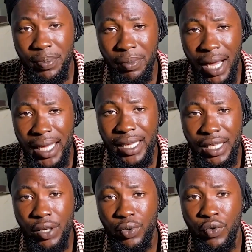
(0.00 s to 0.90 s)
Mark
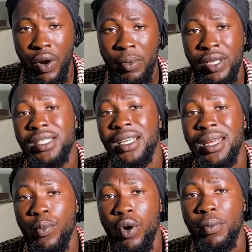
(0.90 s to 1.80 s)
kill the role? I'm going to take
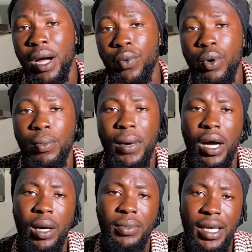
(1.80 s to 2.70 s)
them one by one.
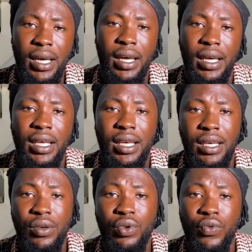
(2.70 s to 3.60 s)
Yeah, he
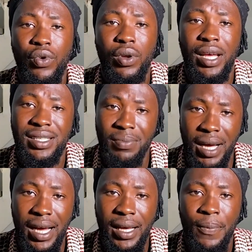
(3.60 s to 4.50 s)
killed the role as
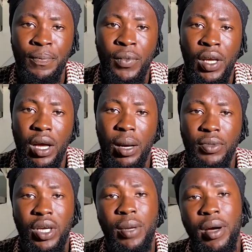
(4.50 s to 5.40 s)
Mark. I'm
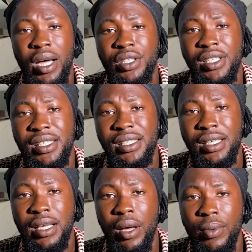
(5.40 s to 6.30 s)
talking about Antony
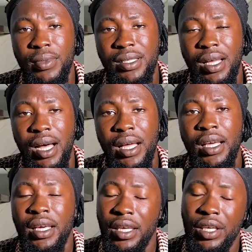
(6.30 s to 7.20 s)
Starr.
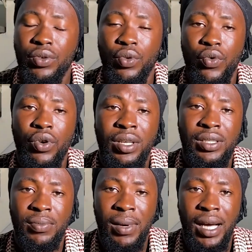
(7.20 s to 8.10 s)
He killed the role
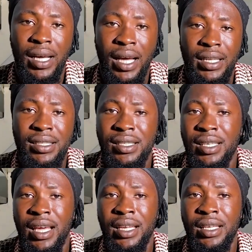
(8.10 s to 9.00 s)
as Mark. I didn't
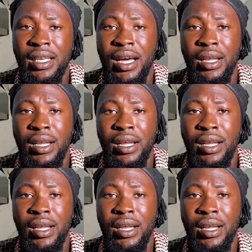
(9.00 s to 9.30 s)
see any.